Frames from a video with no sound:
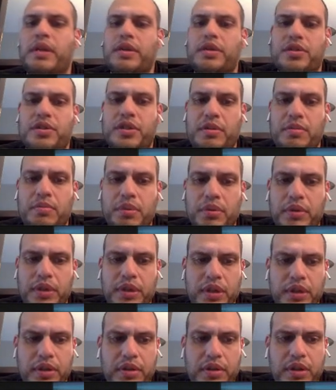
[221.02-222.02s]
the simple
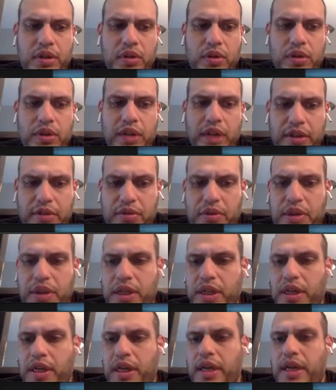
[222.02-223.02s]
neural
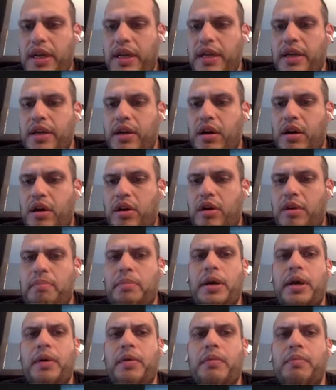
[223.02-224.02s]
network and
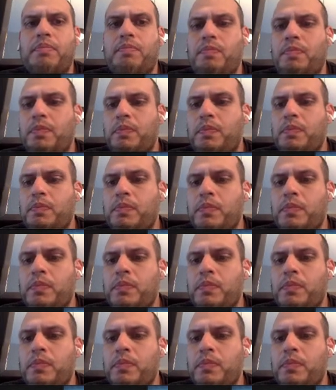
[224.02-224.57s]
AutoML.